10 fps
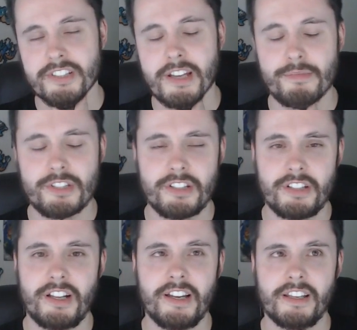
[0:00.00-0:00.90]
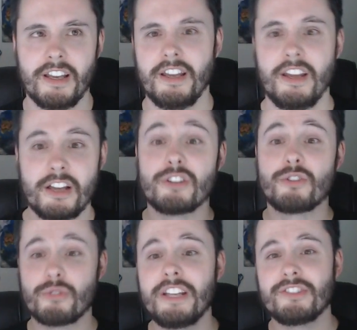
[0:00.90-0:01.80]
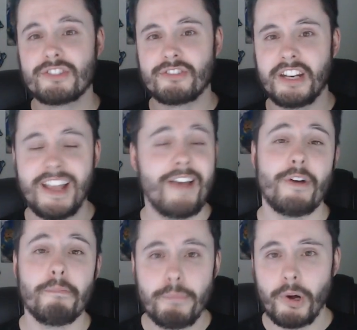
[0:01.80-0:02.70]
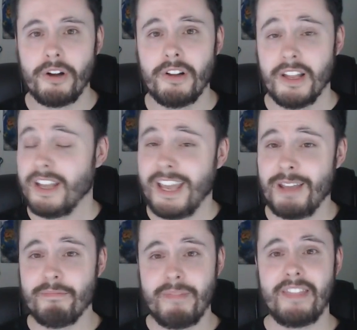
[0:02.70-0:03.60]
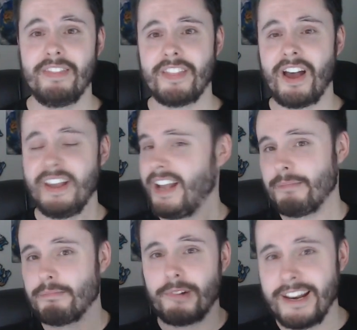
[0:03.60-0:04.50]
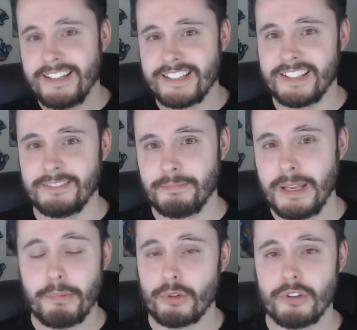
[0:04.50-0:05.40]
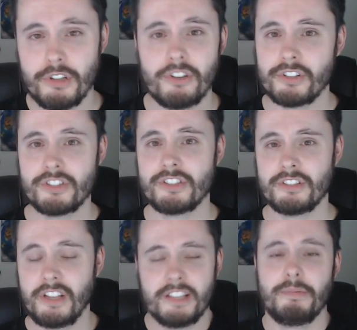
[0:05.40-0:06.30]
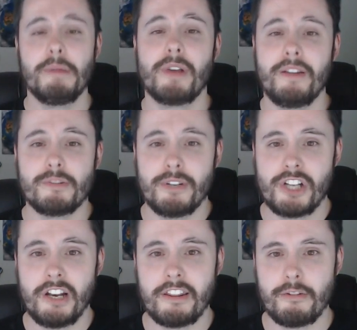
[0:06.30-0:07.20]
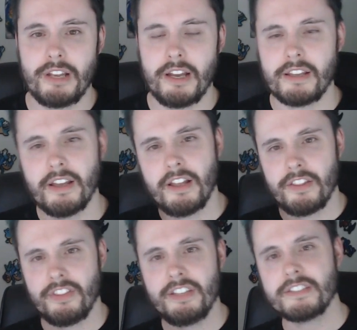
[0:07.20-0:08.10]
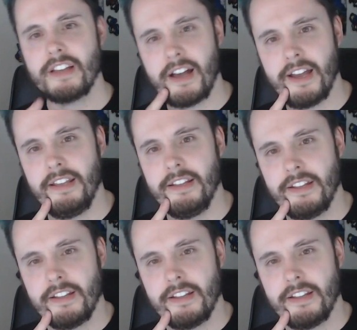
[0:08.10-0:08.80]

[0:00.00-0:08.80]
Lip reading: attempt at green screening ever, but it meant that I had branding. People came to my channel and they were like, this guy